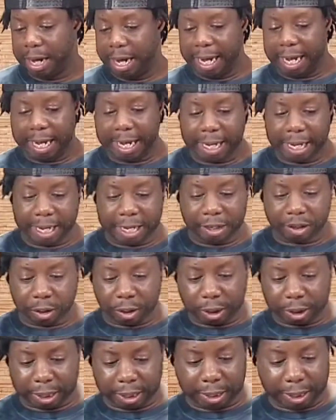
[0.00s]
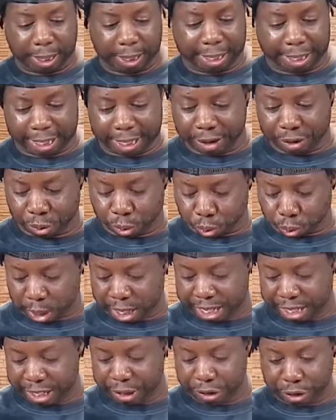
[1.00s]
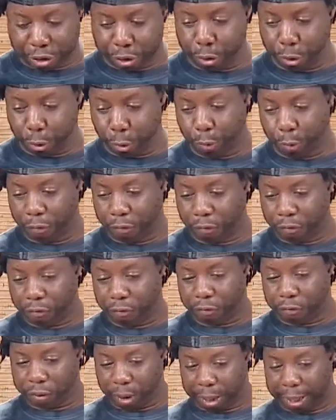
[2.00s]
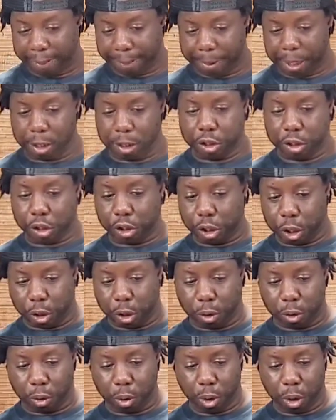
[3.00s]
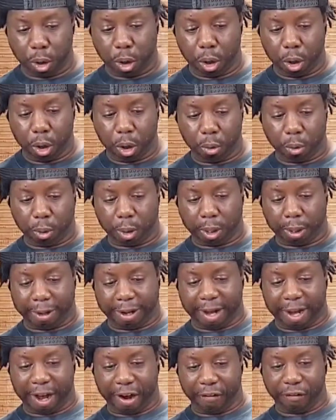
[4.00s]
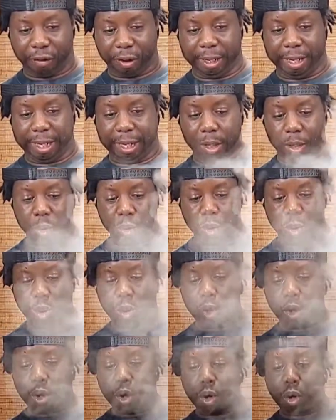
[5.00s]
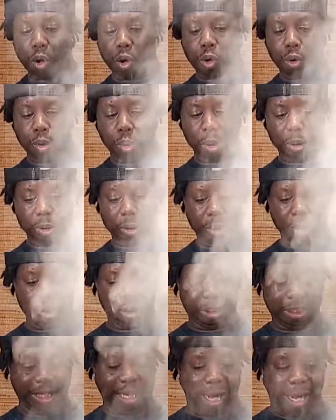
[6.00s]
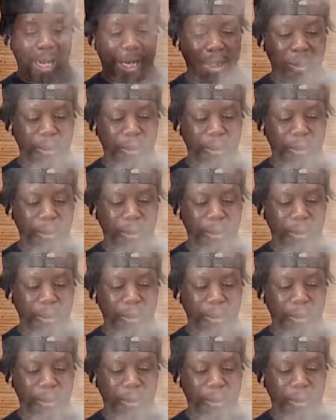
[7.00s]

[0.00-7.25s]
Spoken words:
And it's looking like it's ready to flip. So we're gonna carefully, ooh, she hot.